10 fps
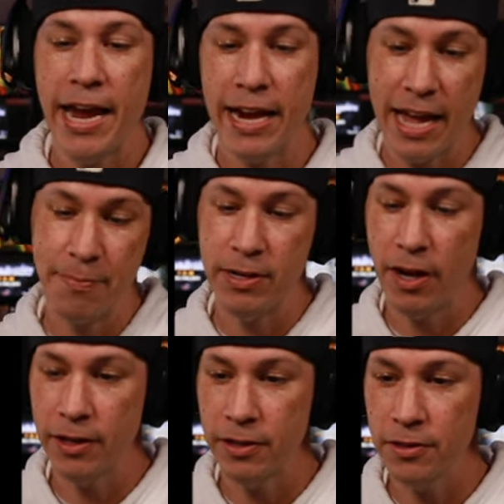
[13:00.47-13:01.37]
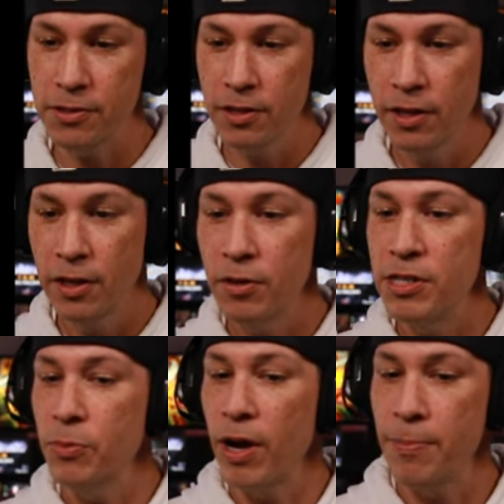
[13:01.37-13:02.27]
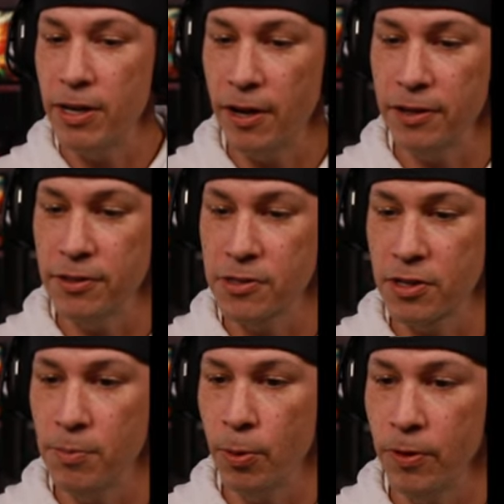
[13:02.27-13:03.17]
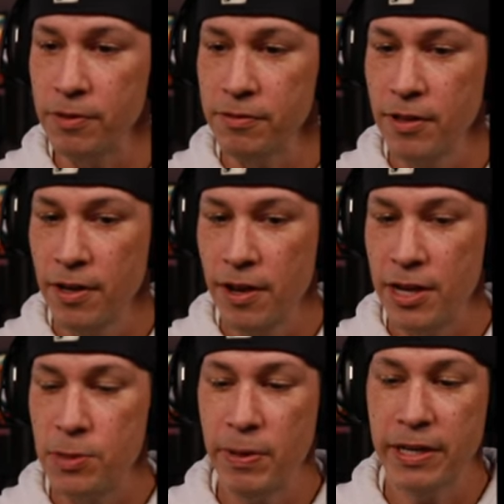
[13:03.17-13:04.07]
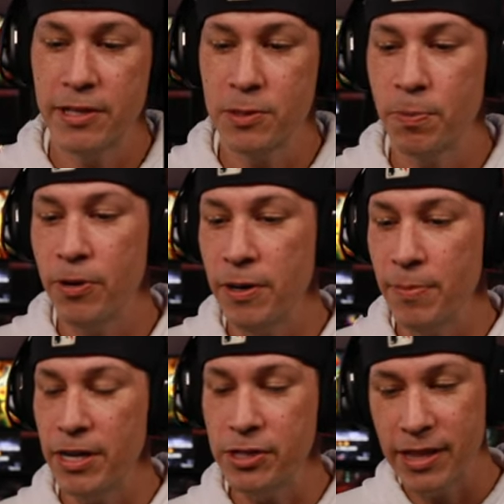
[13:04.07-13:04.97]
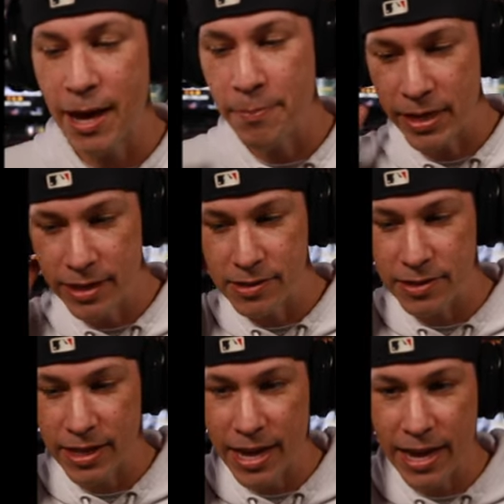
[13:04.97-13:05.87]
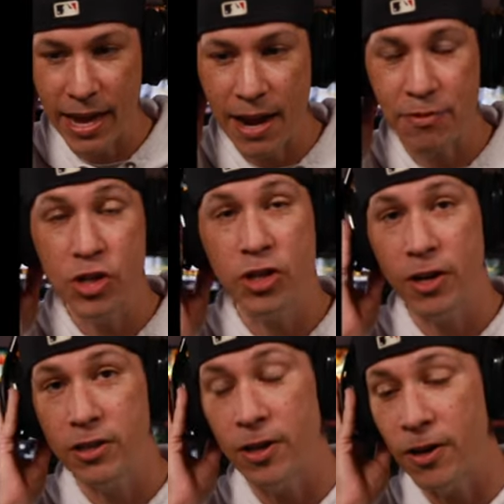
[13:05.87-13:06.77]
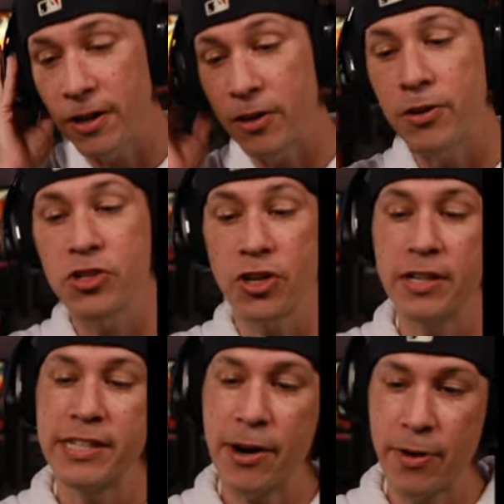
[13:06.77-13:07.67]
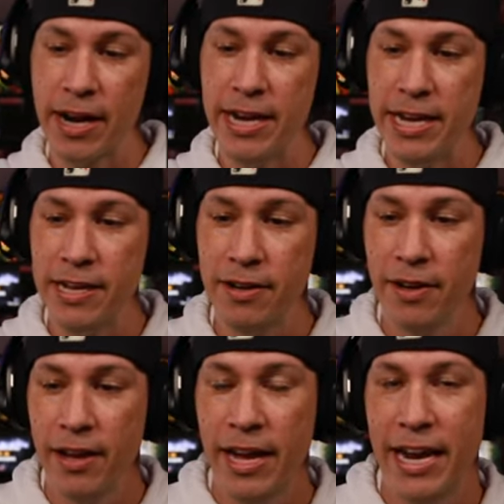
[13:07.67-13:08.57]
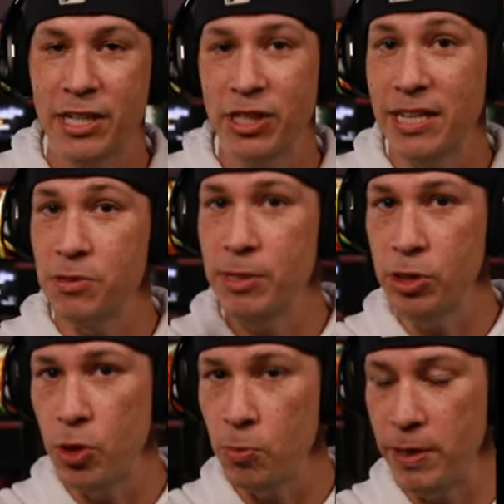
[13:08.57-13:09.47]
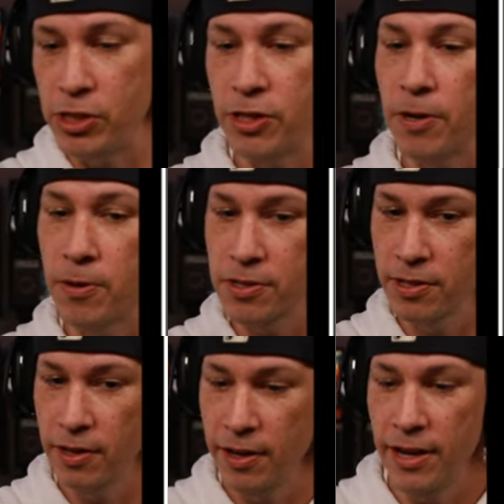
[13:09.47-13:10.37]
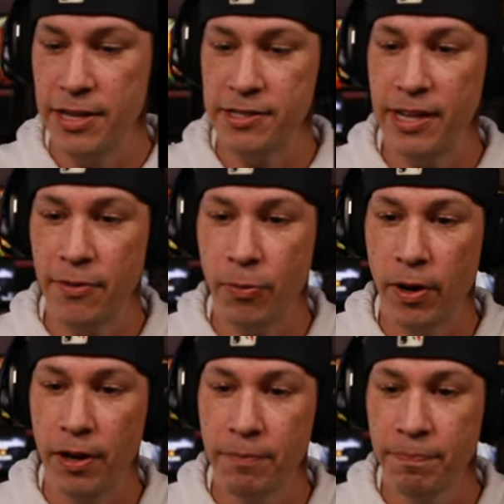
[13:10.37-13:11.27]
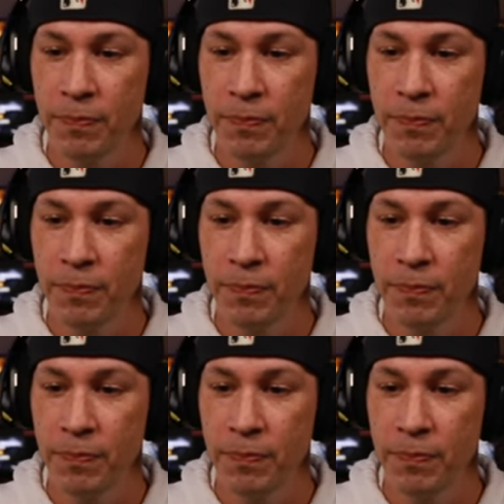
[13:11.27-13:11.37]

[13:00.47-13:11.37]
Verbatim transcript: and I have binoculars. The reason why binoculars are important is because pretty much that means that every shark target or shark tower I hit, it actually gives me two beach goers instead of one.